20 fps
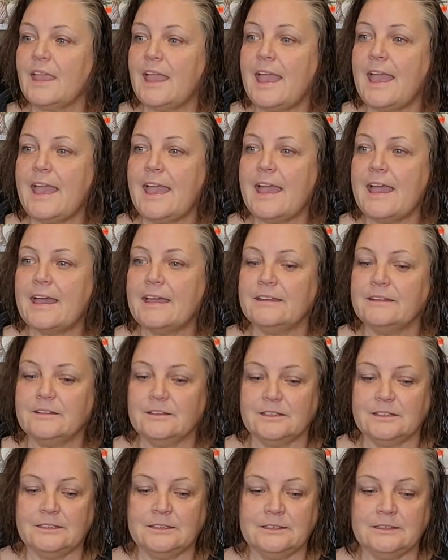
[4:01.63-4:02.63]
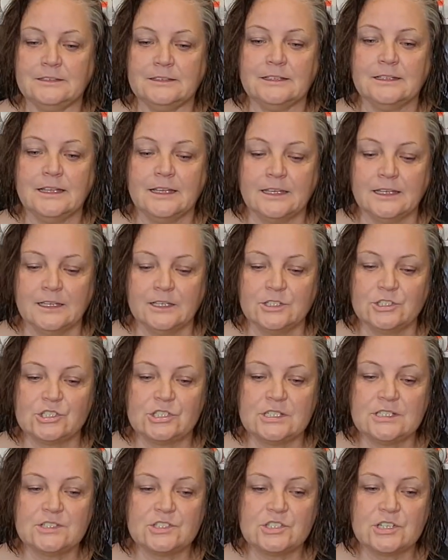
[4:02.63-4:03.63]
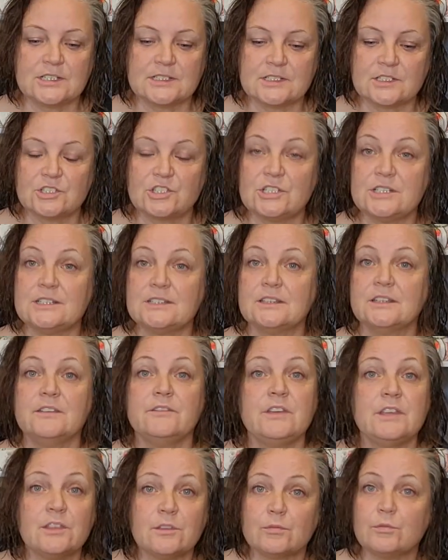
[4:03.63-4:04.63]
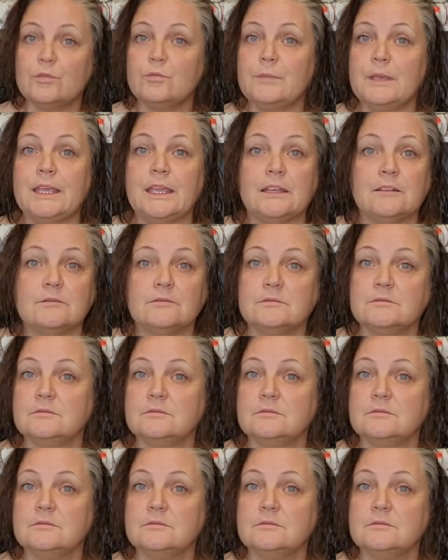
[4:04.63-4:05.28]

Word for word: And she's living through me,